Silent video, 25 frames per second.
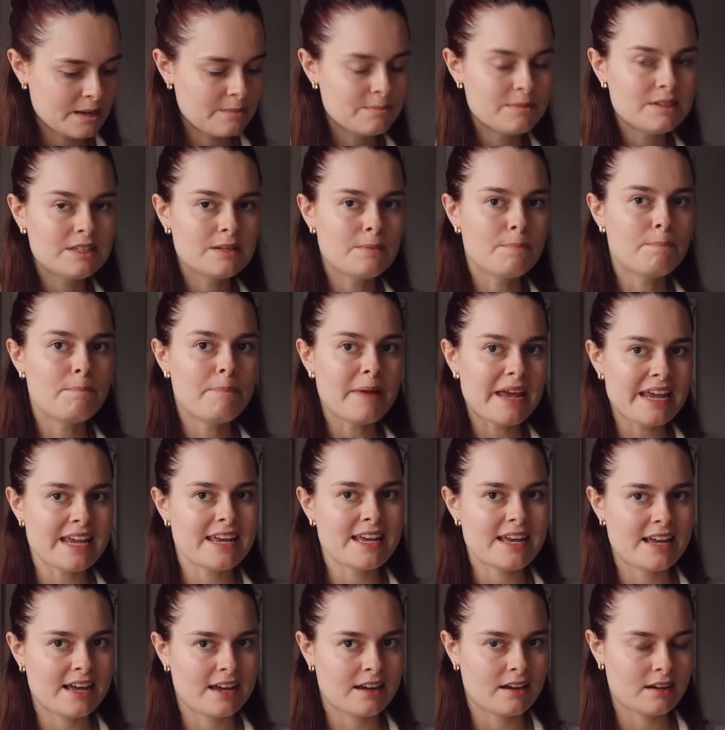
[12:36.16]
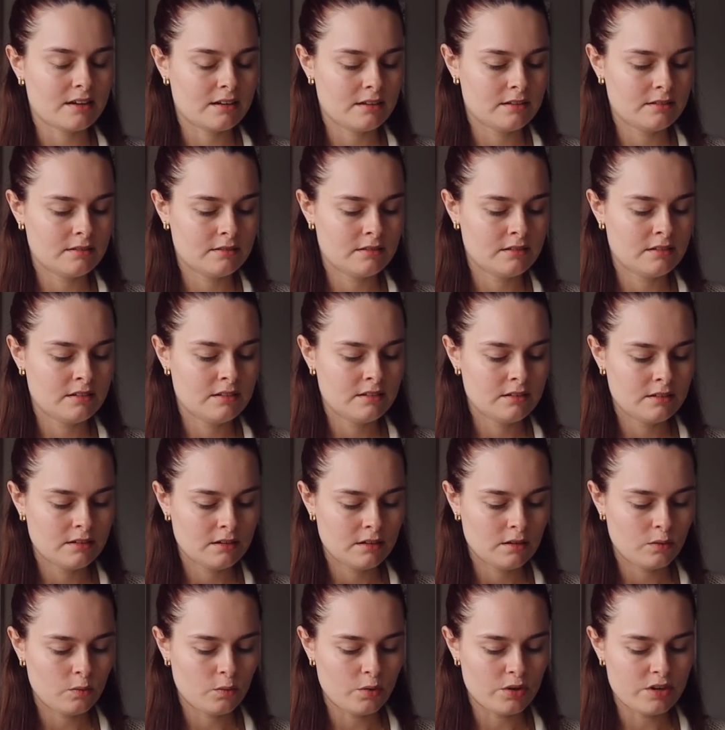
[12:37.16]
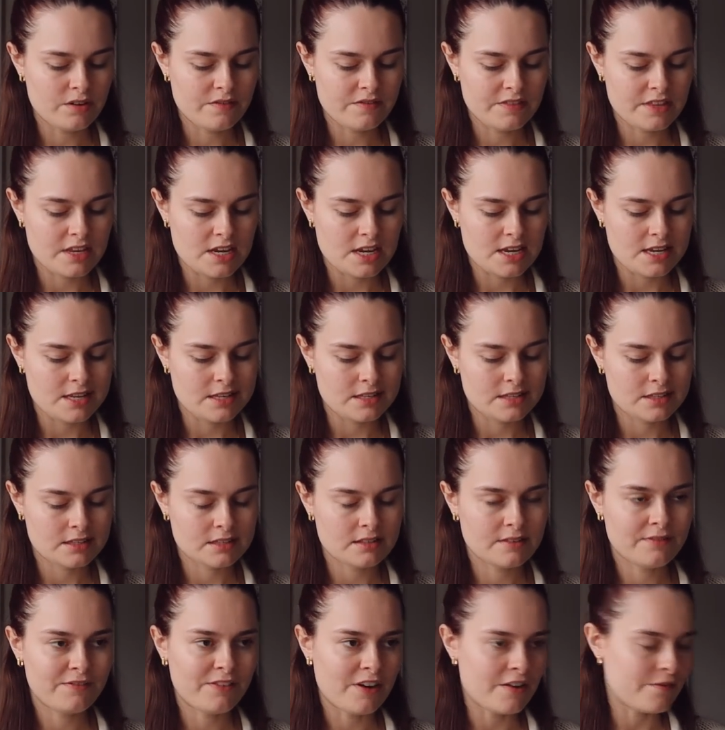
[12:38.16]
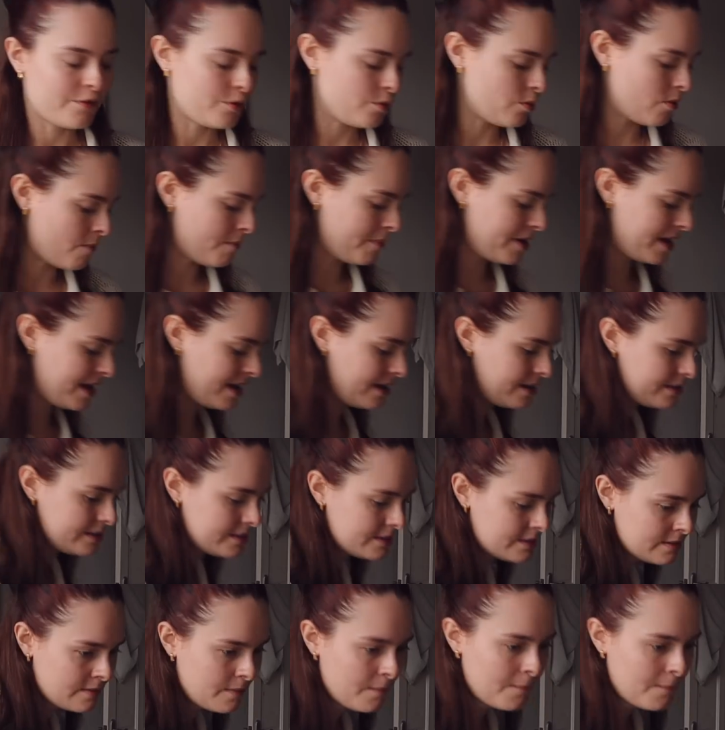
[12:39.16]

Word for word: I'm debating one of these 501 pairs